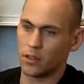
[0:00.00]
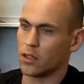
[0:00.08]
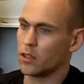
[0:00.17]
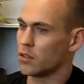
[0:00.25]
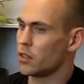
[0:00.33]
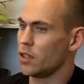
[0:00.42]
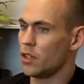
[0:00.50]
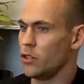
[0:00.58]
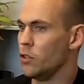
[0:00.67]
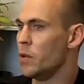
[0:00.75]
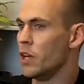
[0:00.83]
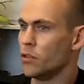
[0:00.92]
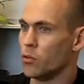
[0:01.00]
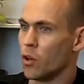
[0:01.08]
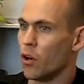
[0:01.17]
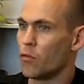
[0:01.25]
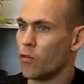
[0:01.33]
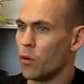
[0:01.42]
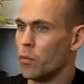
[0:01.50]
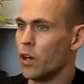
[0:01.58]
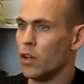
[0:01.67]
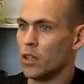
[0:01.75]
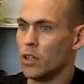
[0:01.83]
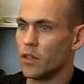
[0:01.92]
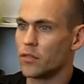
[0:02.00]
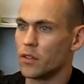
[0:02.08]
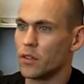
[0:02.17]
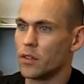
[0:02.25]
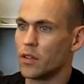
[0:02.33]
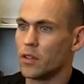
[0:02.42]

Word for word: You know, you may do an all-four belly lift,